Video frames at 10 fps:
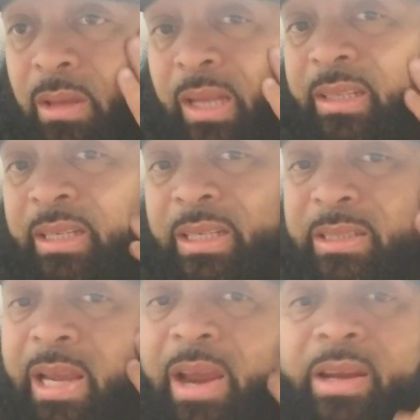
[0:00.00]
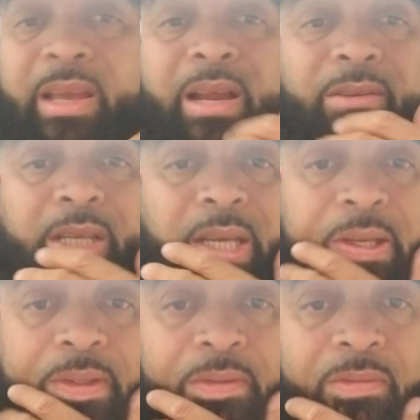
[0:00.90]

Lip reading: I think they scared to get out there.